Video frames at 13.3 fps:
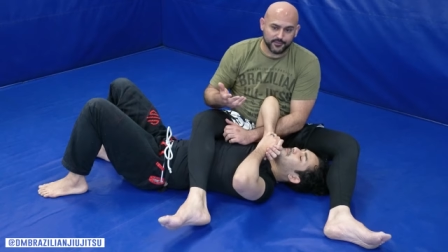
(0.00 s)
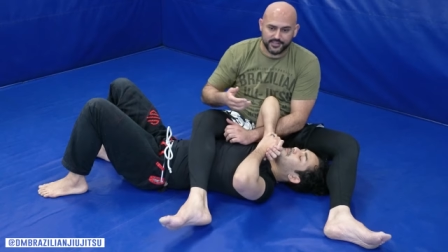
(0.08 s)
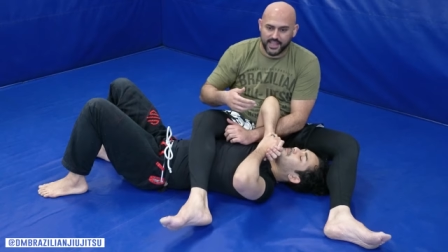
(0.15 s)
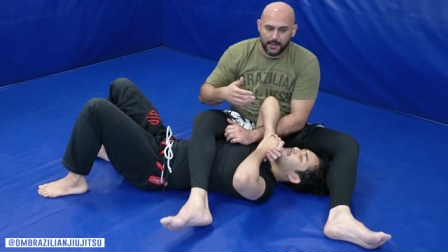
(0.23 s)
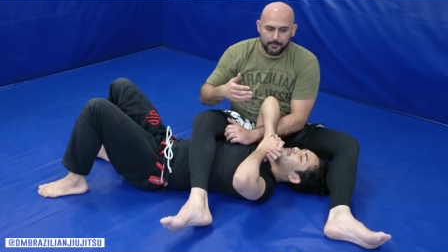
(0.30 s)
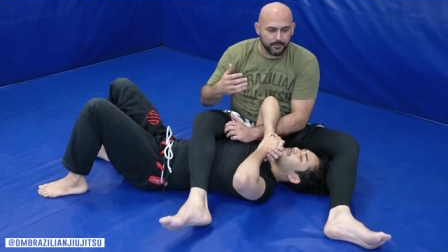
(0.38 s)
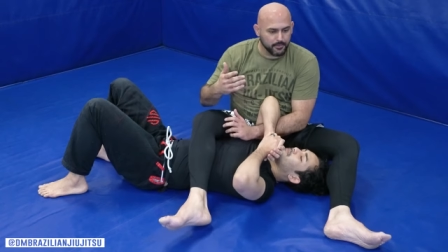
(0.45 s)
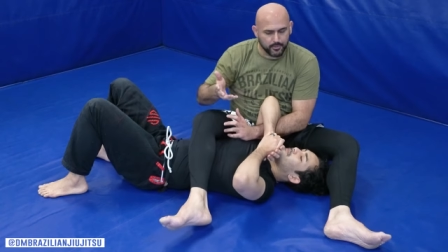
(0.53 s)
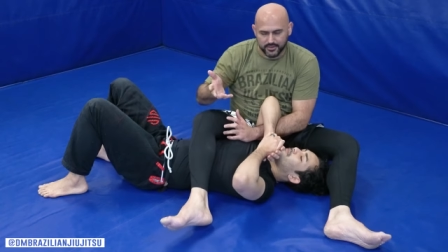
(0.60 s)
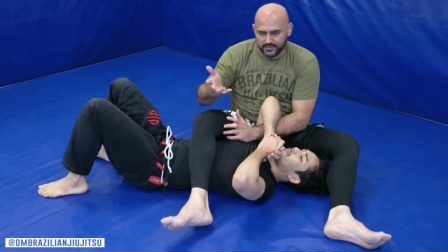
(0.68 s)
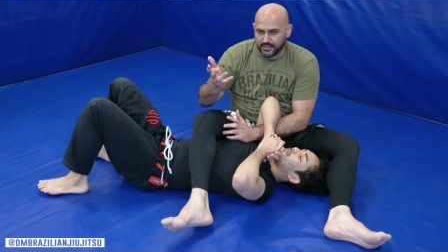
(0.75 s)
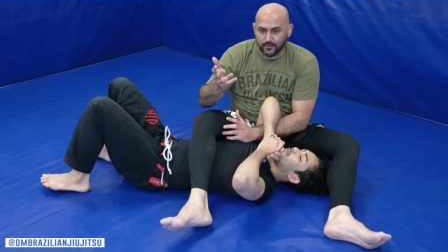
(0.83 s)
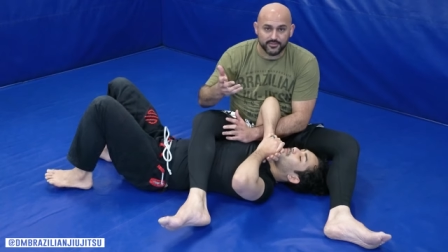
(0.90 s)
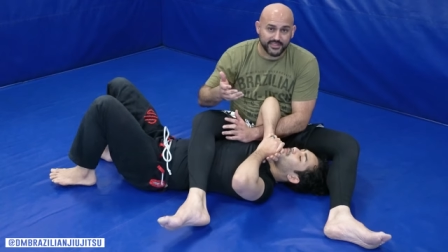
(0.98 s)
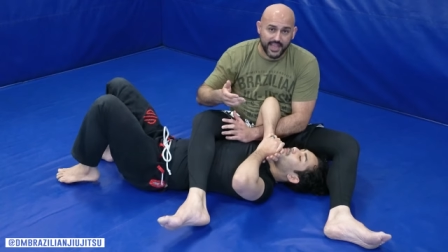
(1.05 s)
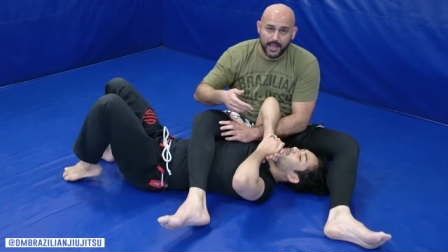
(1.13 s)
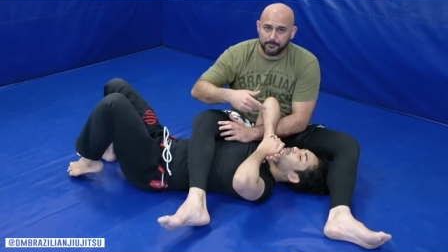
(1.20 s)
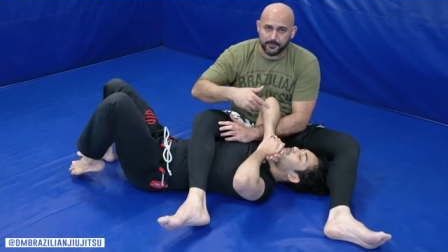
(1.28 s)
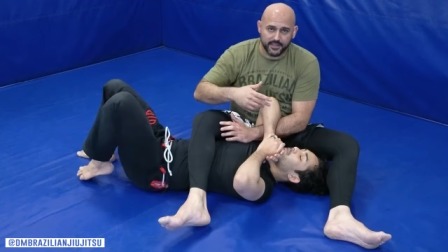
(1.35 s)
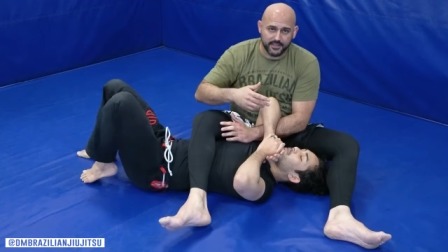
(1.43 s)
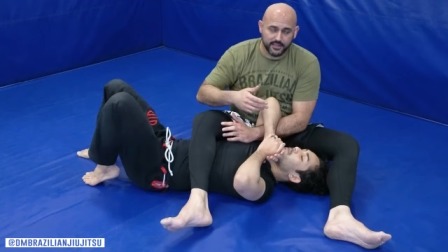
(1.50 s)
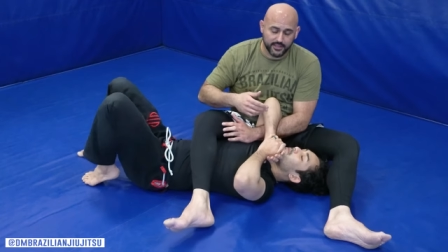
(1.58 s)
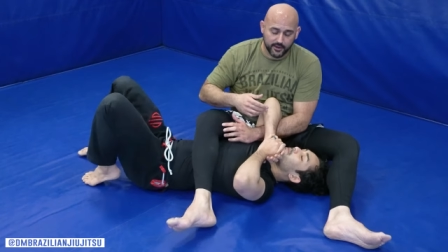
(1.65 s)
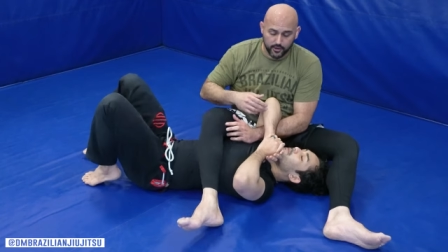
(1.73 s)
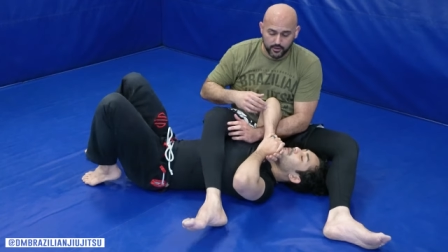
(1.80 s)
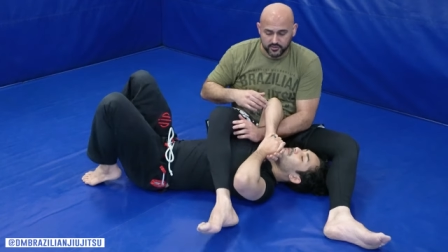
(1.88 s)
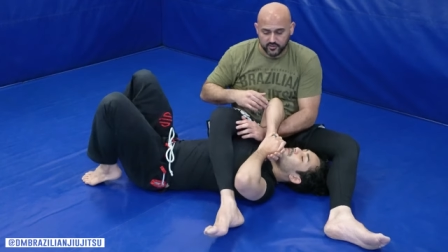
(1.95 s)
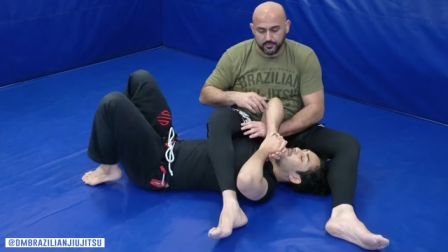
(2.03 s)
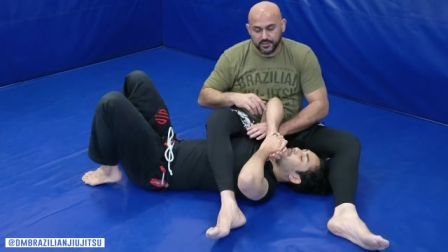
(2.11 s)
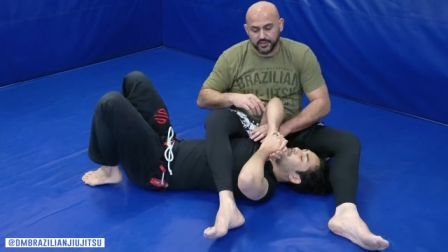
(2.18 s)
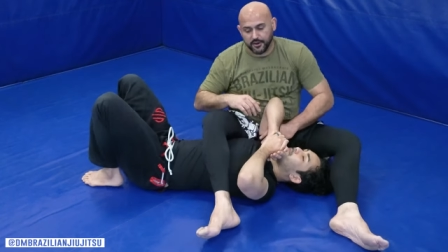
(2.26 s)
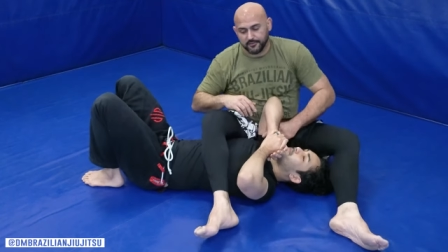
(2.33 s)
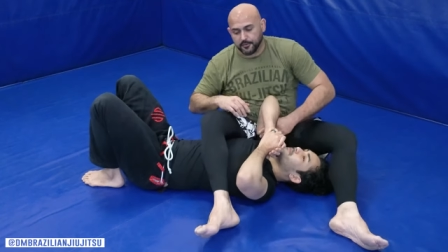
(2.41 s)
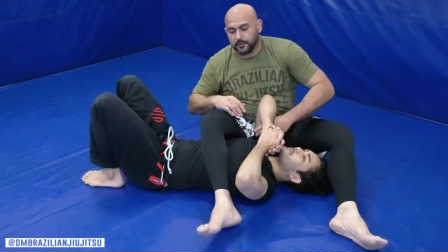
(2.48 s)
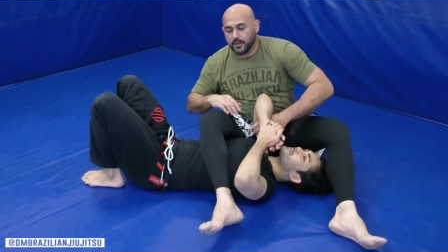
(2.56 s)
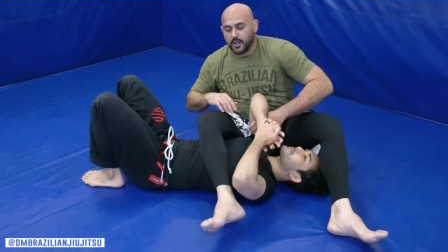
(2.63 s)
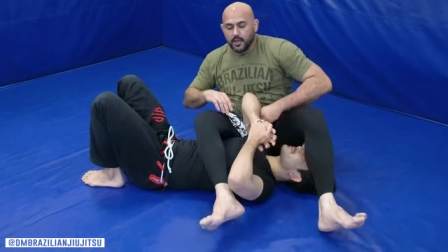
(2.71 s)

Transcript: to tap, but they don't tap and they can get hurt, so be careful.